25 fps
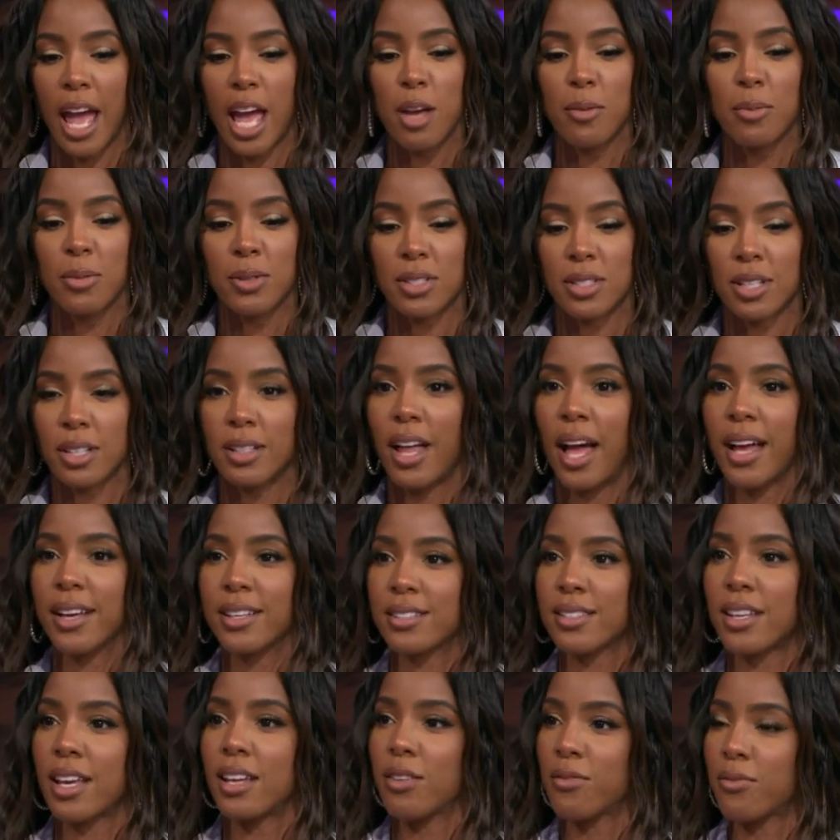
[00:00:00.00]
able to like
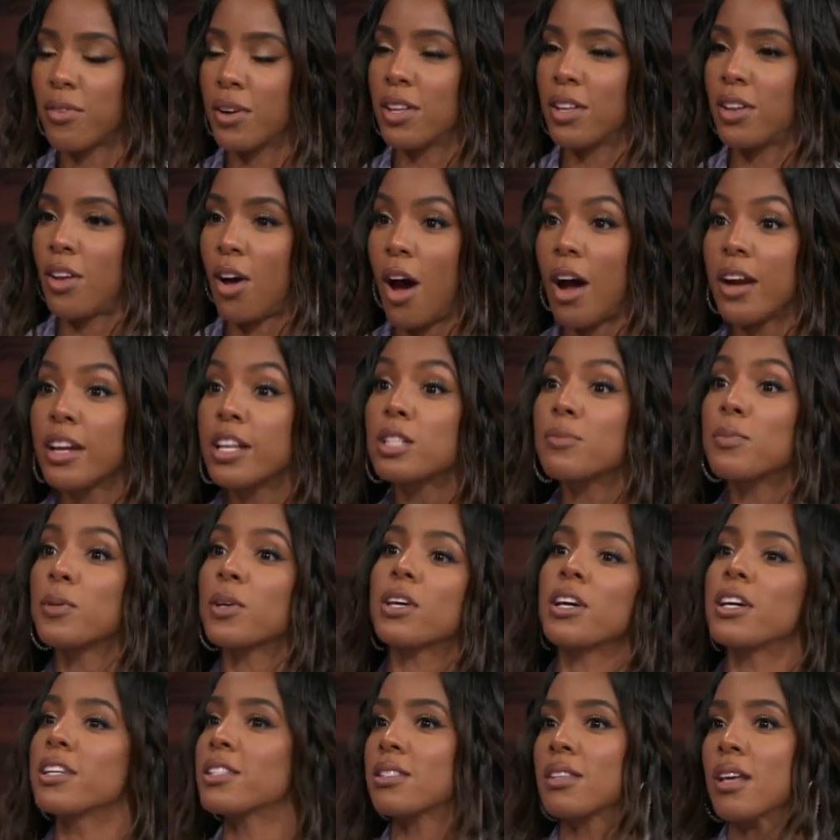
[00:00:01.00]
stand in front of the audience
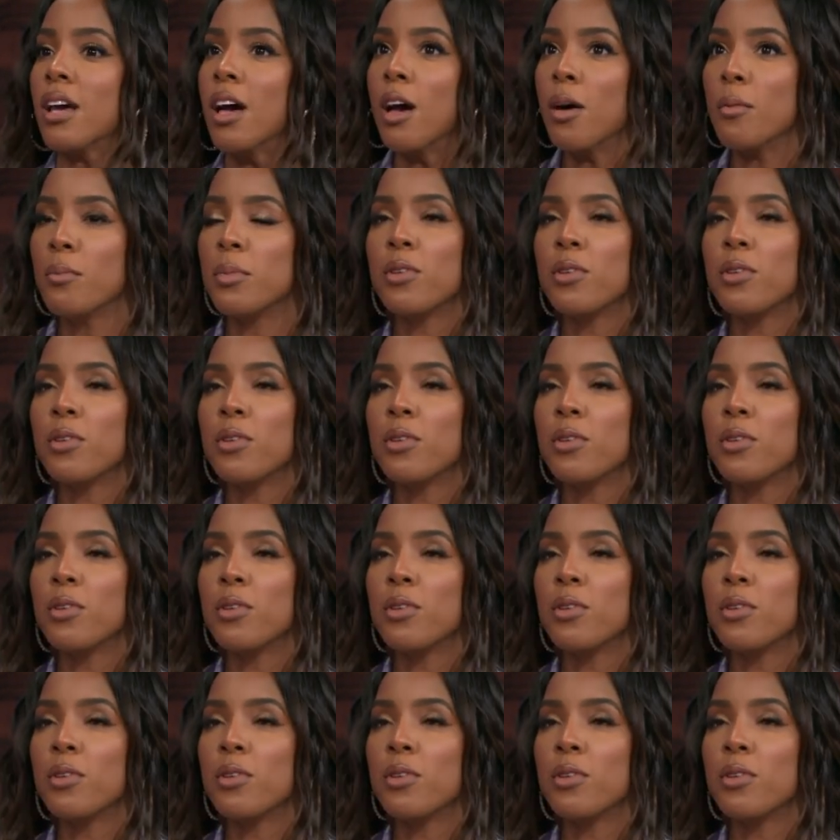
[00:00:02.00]
because